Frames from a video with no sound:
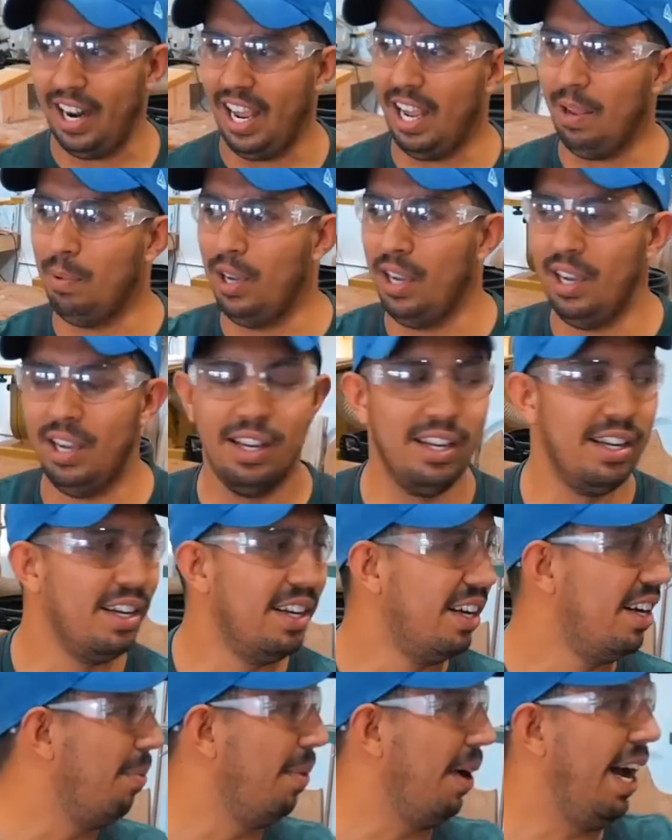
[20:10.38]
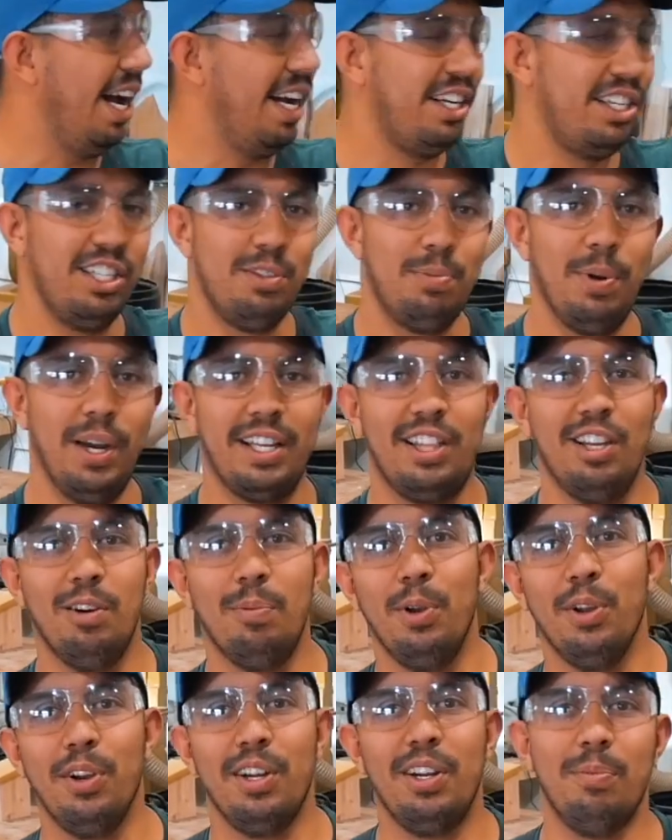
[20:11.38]
Amy, Ash is back there
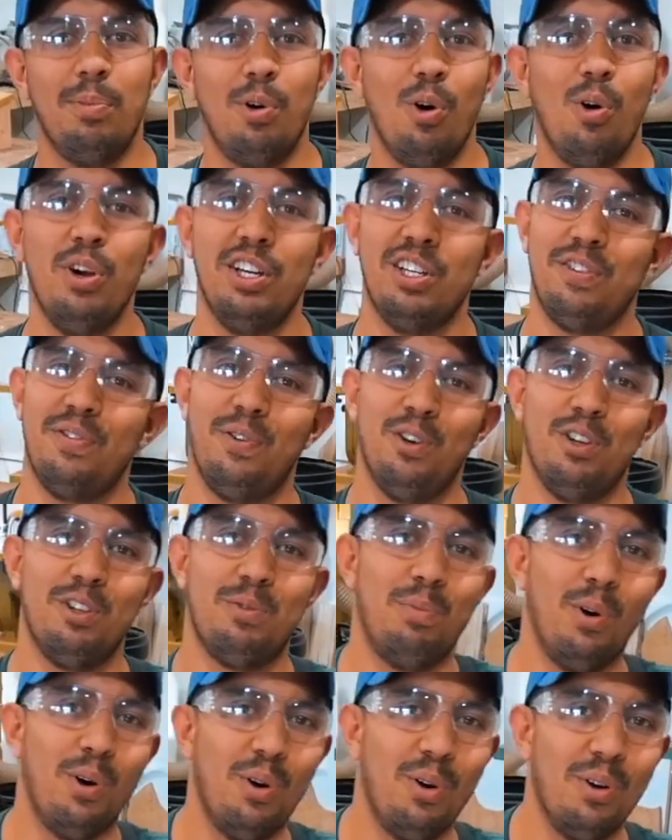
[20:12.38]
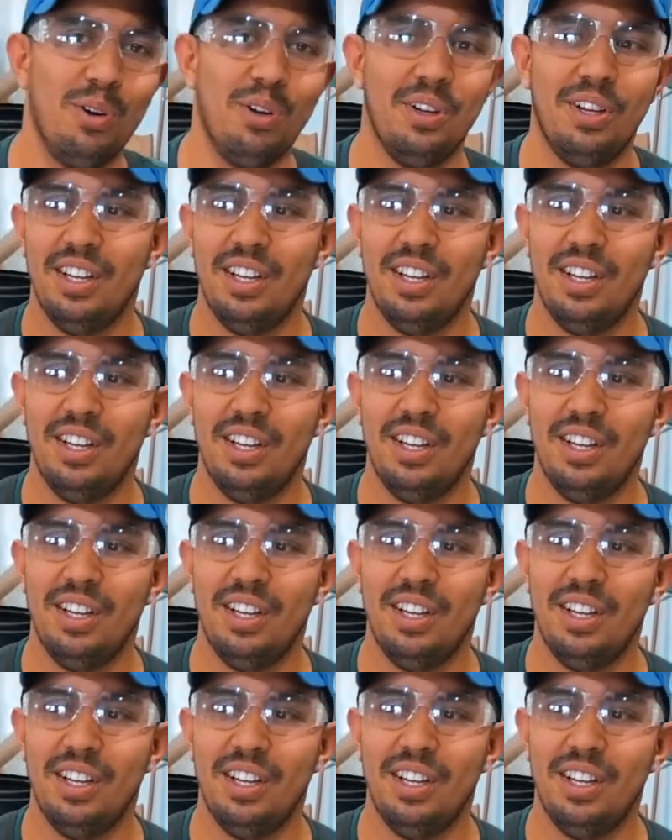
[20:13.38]
building a bowl, his first bowl.